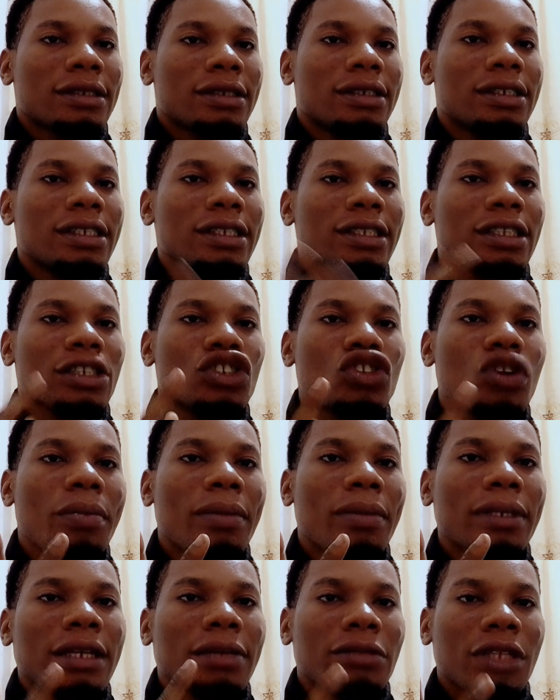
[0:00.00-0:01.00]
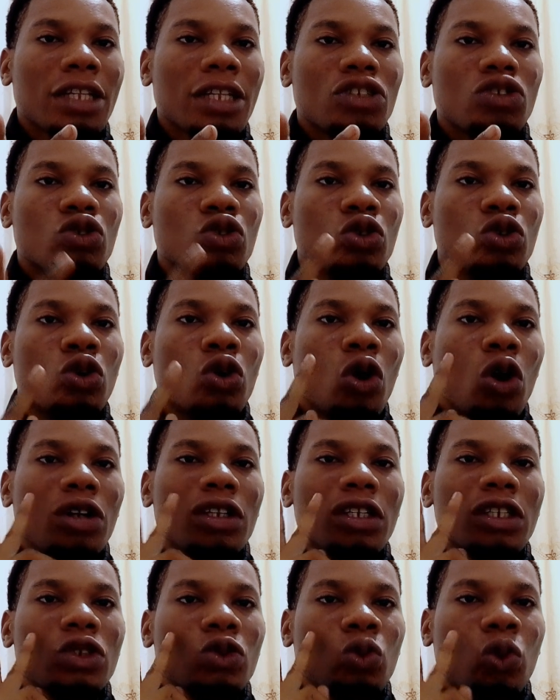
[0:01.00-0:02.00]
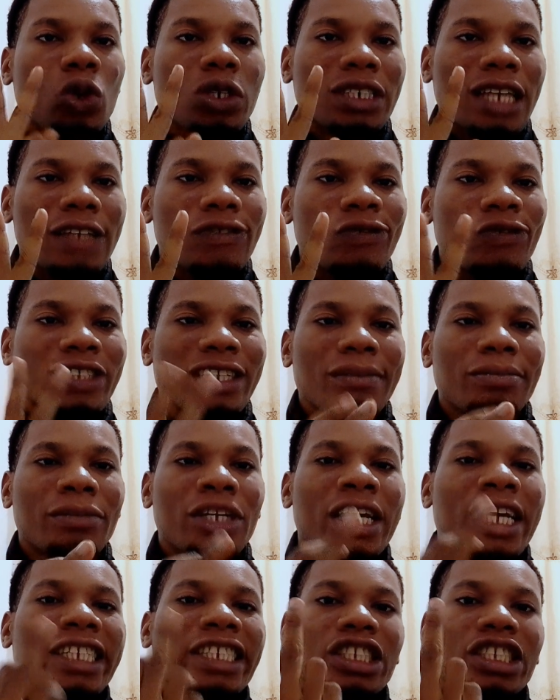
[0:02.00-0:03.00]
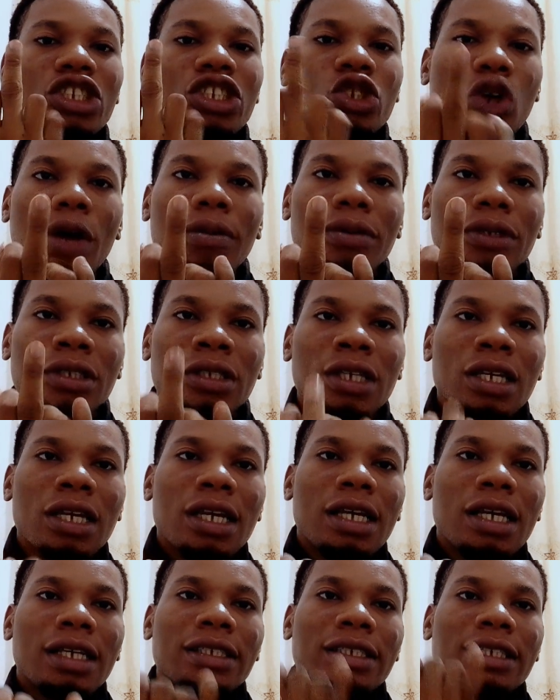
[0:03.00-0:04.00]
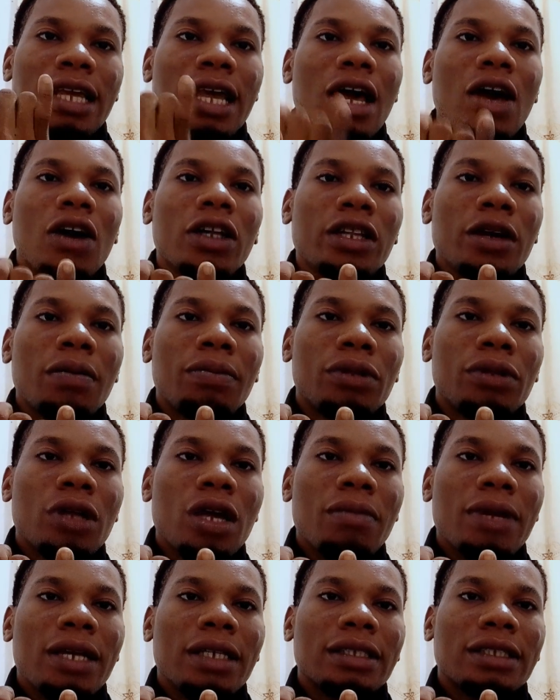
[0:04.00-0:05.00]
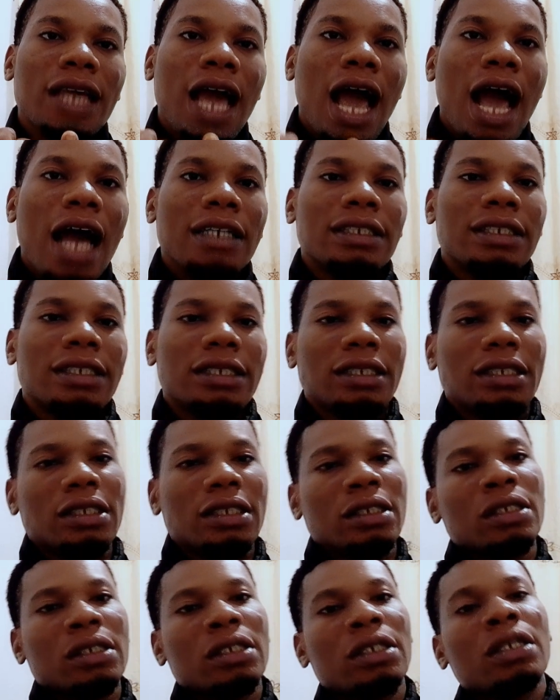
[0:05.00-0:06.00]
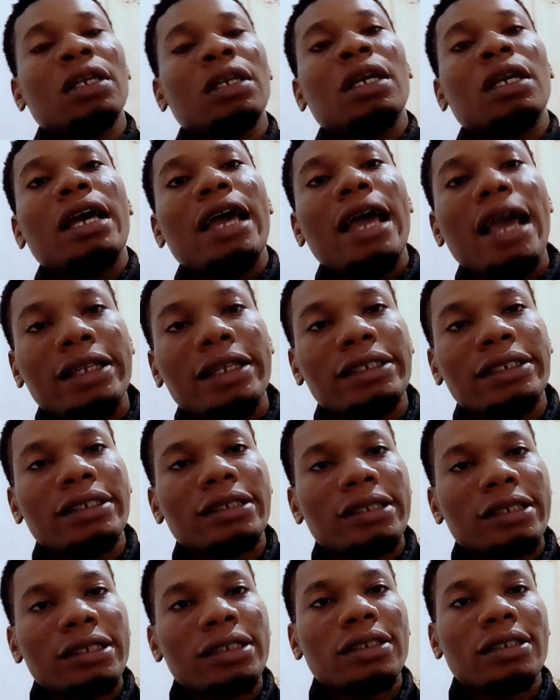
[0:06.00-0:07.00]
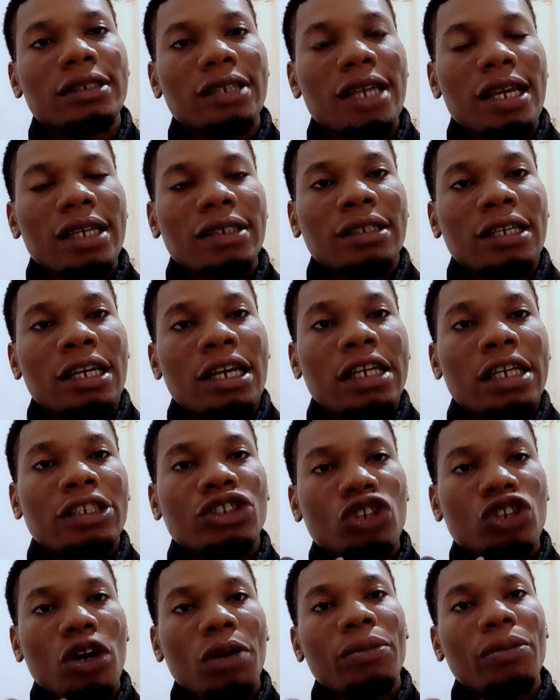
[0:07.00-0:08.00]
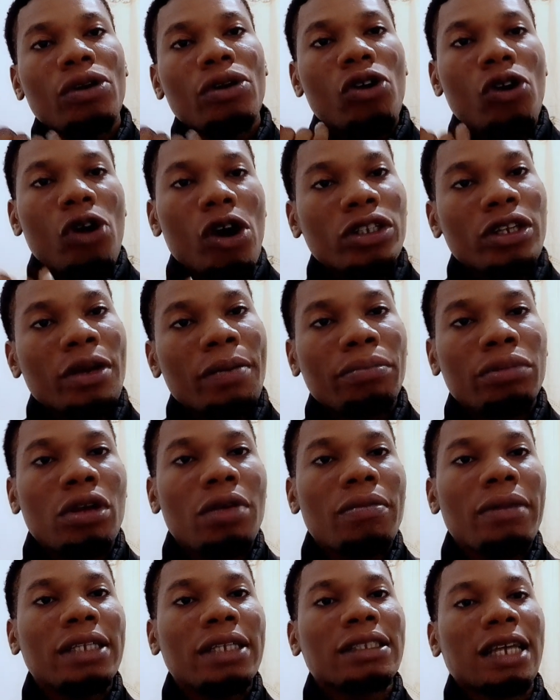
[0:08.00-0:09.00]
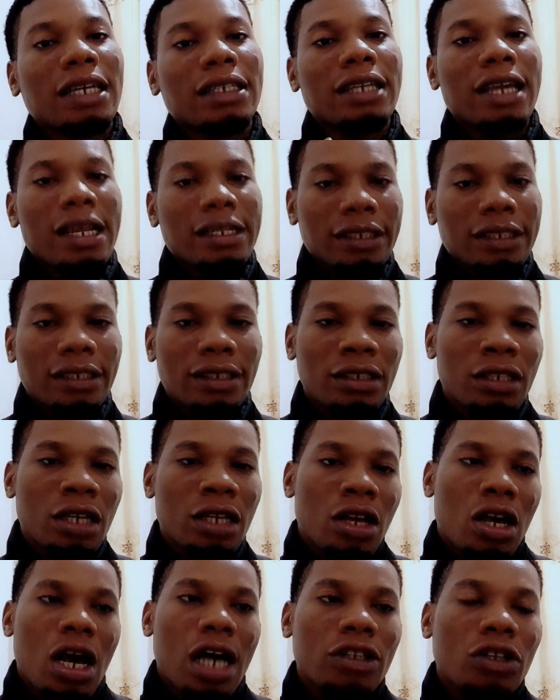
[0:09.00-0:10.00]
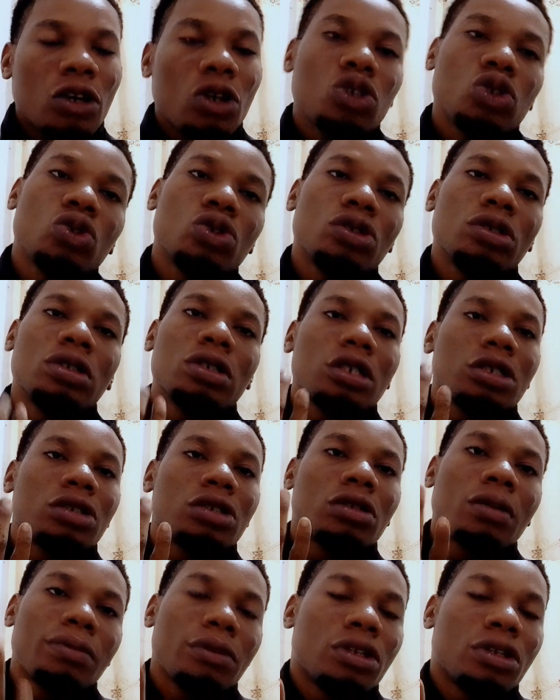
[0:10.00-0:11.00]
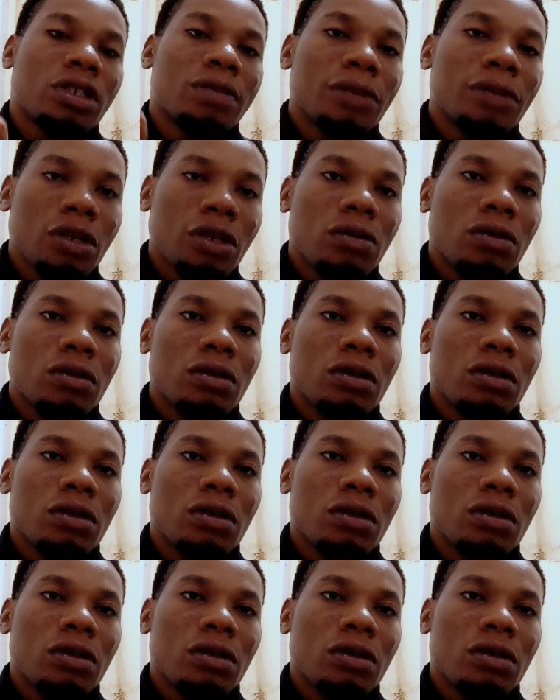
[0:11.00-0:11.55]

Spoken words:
These 3 numbers I'm telling you, always watch out for them. The jobs, the unemployment, and the earnings. Yes, job, unemployment, and earnings. And also use a stop loss, people.